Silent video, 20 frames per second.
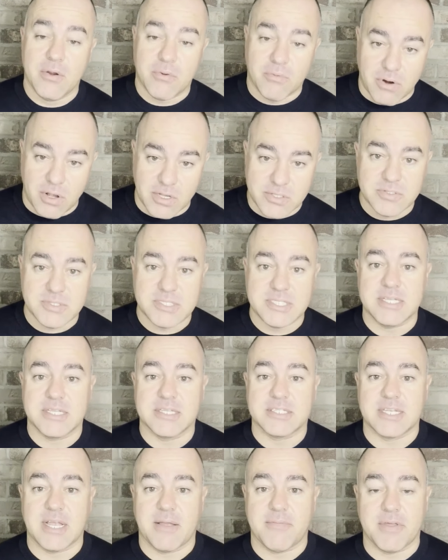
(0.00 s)
We're also seeing the
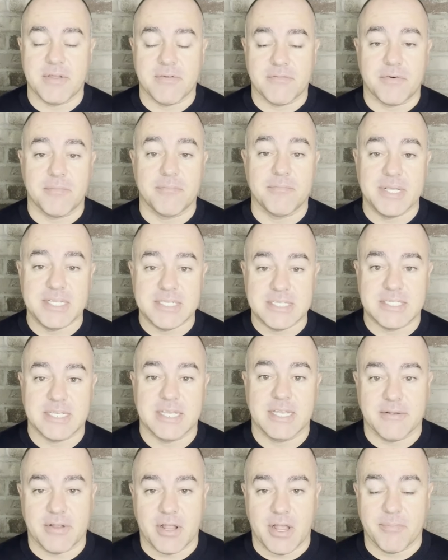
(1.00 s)
same thing from
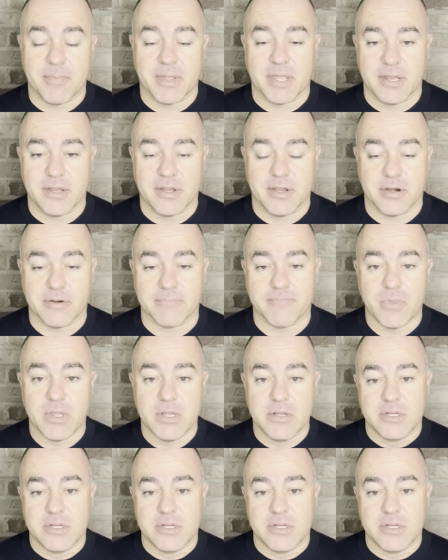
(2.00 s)
BC coming in here.